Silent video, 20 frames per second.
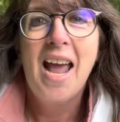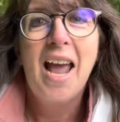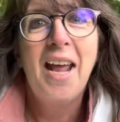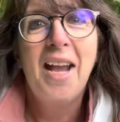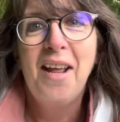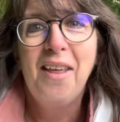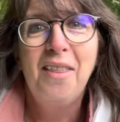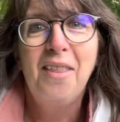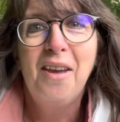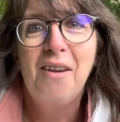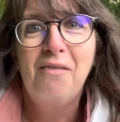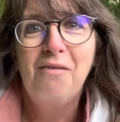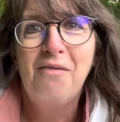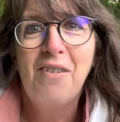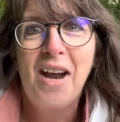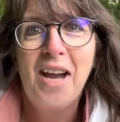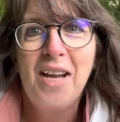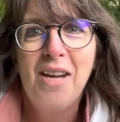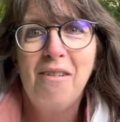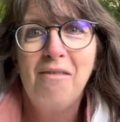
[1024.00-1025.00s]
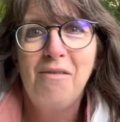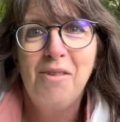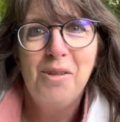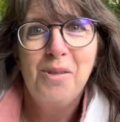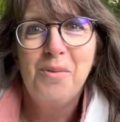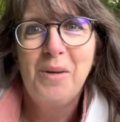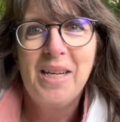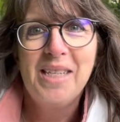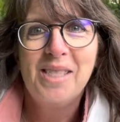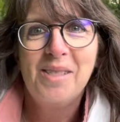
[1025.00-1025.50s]
and I love fighting
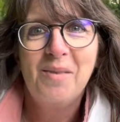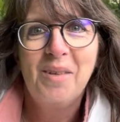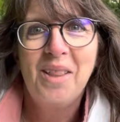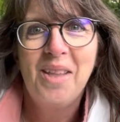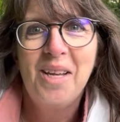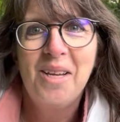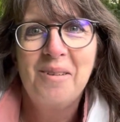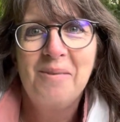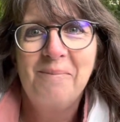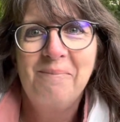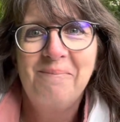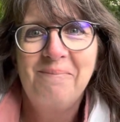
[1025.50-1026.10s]
food waste with you.